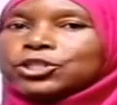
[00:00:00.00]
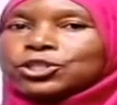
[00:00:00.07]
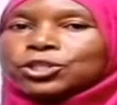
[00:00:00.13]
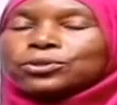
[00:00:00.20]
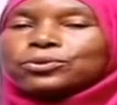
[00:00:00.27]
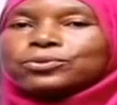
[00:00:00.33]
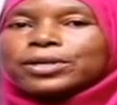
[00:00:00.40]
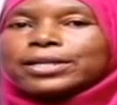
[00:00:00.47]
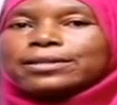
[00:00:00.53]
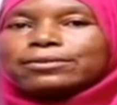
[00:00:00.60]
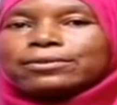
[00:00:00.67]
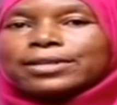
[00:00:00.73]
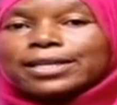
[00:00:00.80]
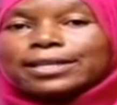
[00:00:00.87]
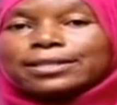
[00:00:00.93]

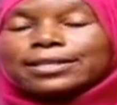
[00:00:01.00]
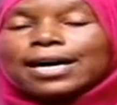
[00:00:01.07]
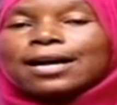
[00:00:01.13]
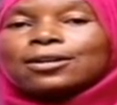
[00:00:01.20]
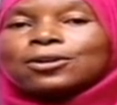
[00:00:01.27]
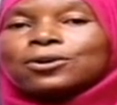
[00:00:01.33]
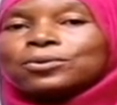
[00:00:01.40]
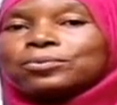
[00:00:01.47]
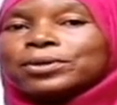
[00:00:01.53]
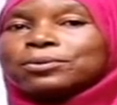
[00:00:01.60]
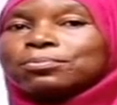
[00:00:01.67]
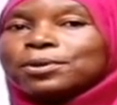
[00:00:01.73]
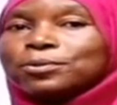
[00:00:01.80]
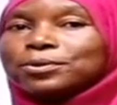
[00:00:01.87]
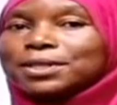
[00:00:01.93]
Children, read along
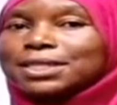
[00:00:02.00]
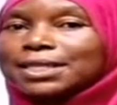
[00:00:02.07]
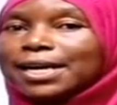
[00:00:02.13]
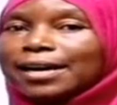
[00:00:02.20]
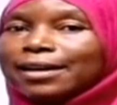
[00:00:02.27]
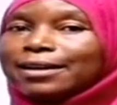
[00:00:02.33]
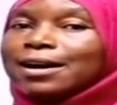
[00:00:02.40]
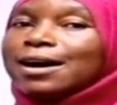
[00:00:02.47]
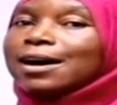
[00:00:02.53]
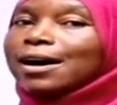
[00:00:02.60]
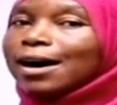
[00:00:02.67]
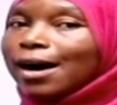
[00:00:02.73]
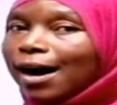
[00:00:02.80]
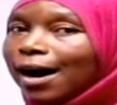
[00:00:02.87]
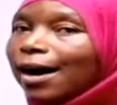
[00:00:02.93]
with me. We say
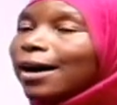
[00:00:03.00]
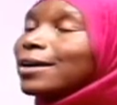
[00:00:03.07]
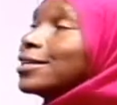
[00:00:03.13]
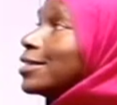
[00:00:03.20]
a